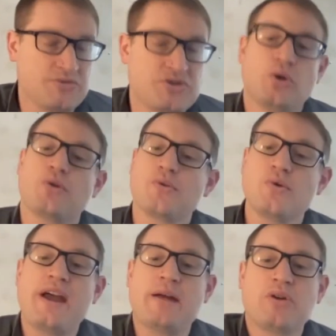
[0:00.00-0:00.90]
So
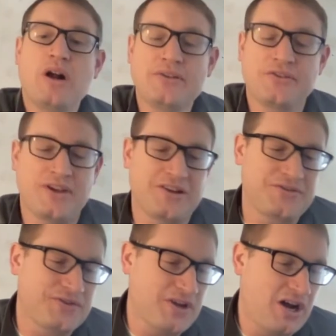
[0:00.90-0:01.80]
through that
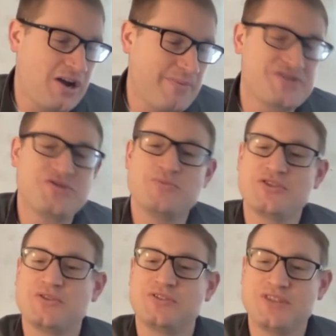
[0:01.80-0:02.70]
process, as you
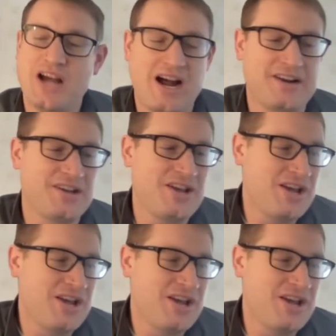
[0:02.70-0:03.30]
mentioned, Todd